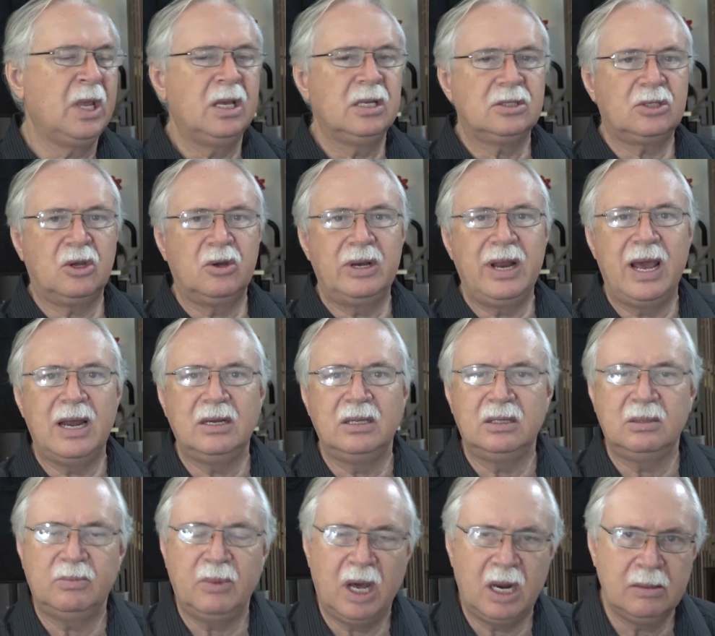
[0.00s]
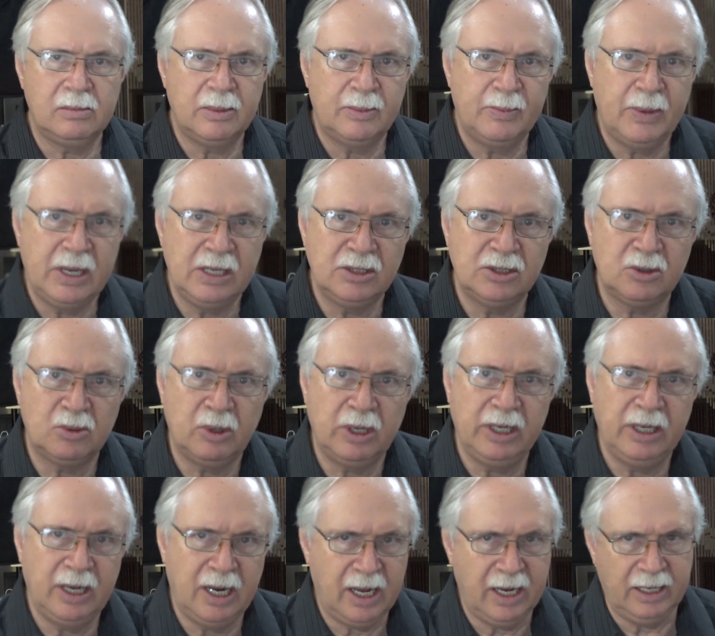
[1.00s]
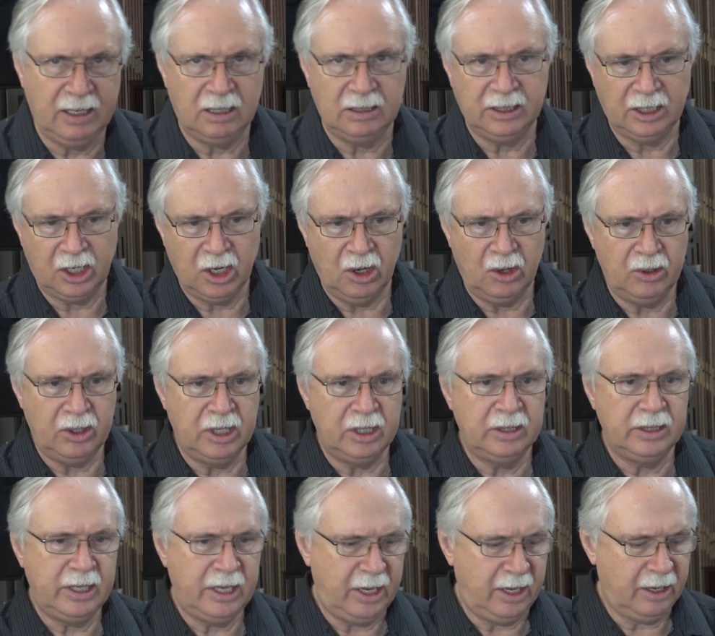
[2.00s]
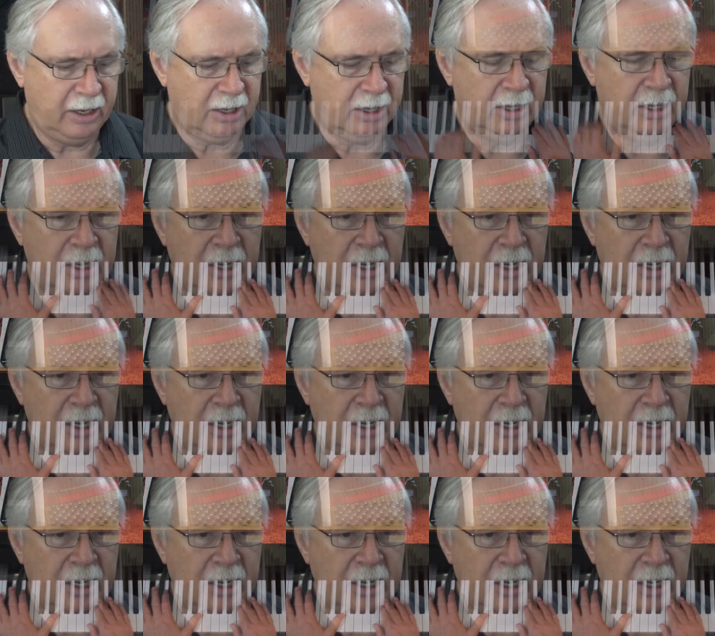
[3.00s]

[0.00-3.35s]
Let's go down to the bottom of page twenty-nine on the coda here.